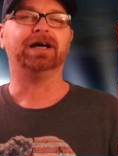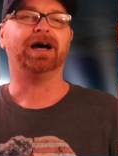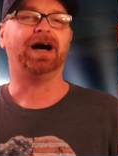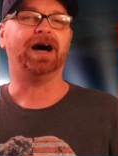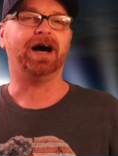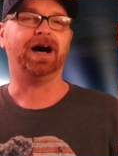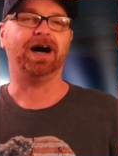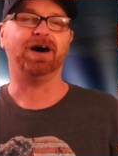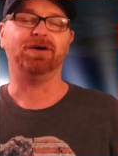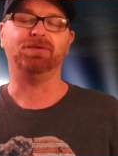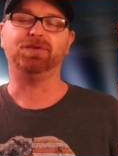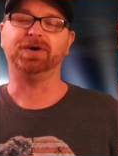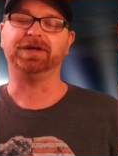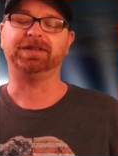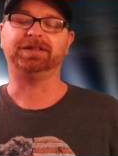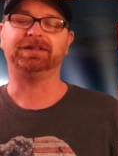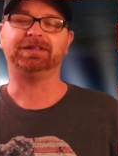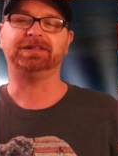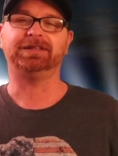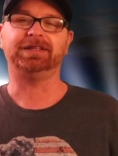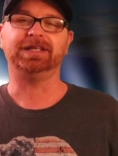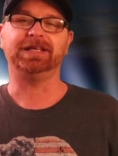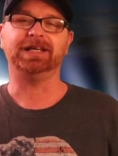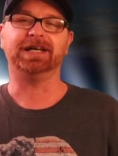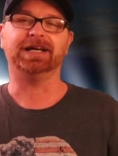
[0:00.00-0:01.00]
uh, with
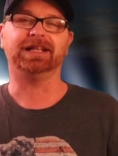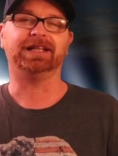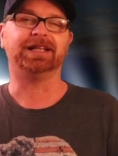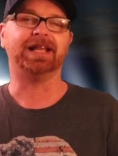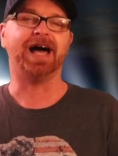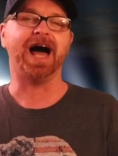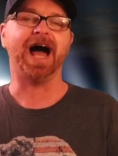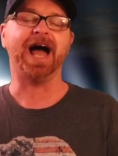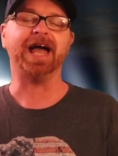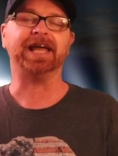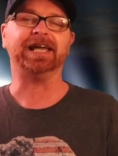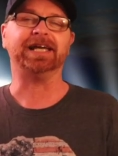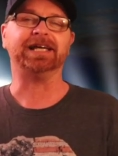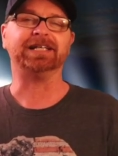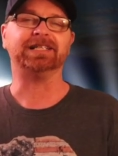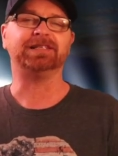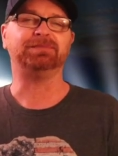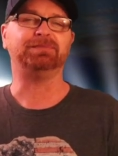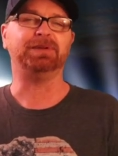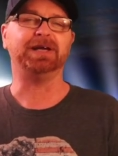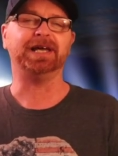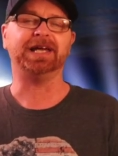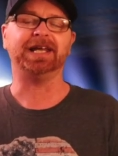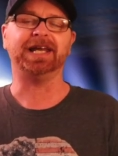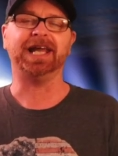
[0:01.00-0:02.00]
the Lions
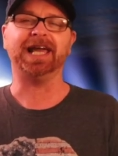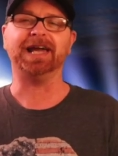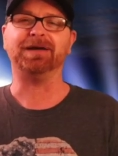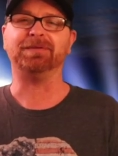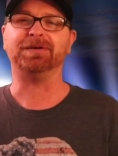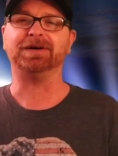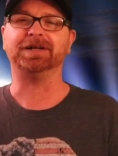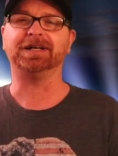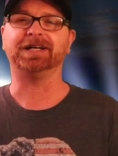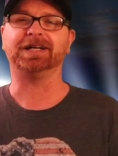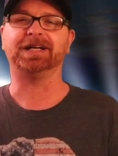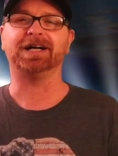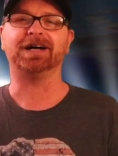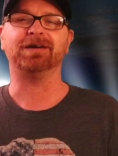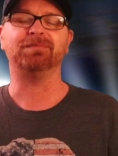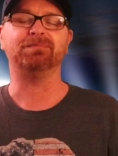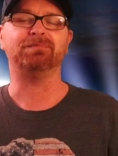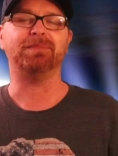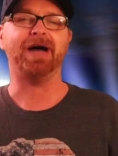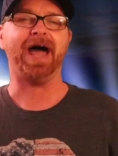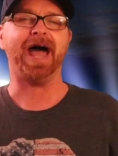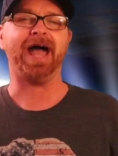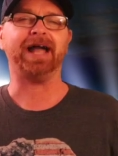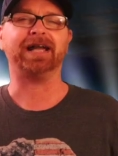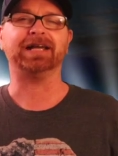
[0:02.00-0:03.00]
being able to come
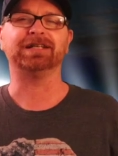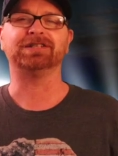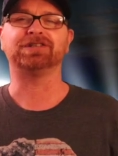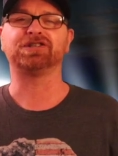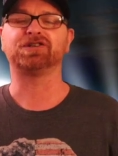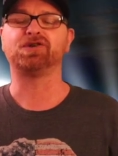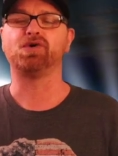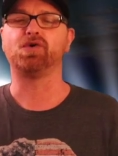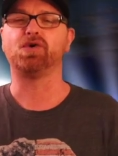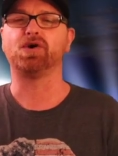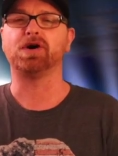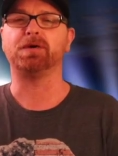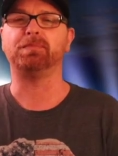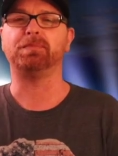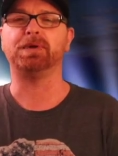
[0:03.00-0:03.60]
back and score